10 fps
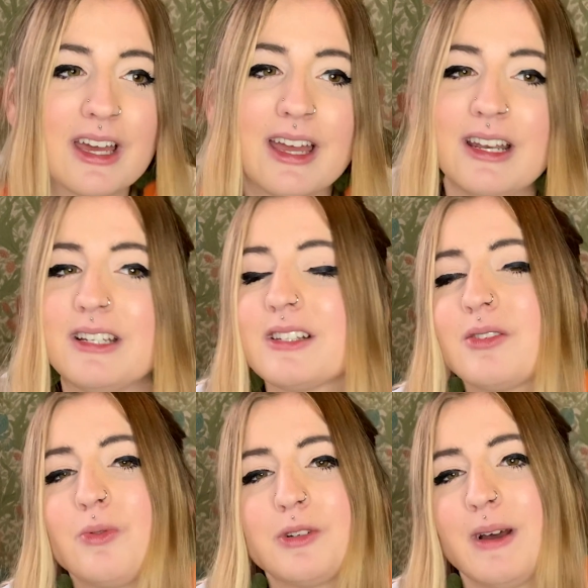and it doesn't
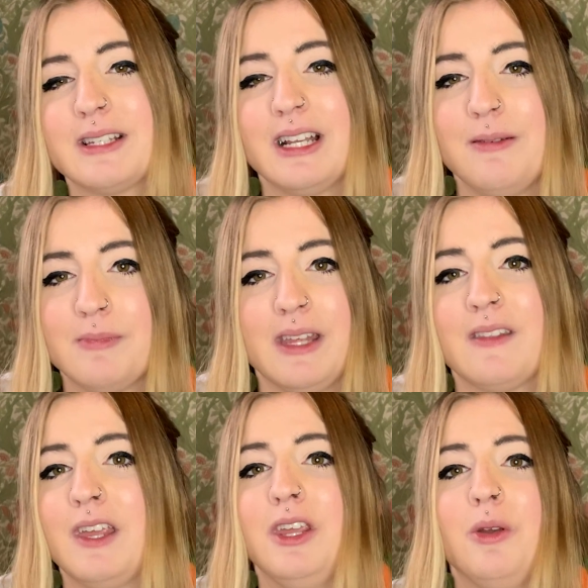automatically mean
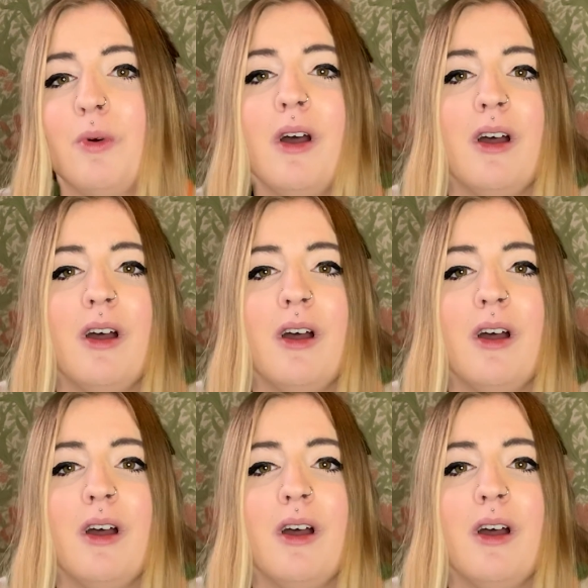that you